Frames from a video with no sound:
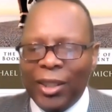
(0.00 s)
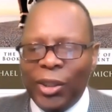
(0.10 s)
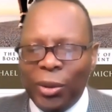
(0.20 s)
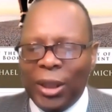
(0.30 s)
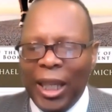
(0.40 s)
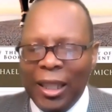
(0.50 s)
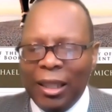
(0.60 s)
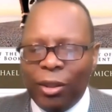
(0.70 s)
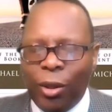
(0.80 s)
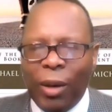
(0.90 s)
and you can't
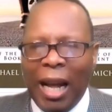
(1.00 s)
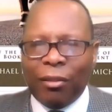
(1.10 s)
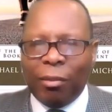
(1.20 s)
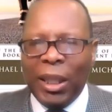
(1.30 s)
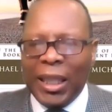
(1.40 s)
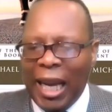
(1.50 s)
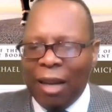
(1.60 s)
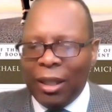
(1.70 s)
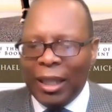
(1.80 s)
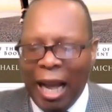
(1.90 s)
don't have to be
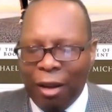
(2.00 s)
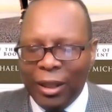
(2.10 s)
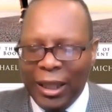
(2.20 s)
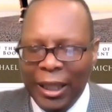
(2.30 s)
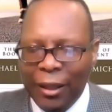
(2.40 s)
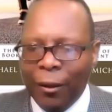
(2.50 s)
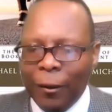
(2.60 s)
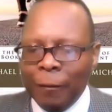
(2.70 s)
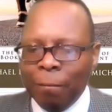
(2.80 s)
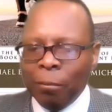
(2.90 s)
counted out either.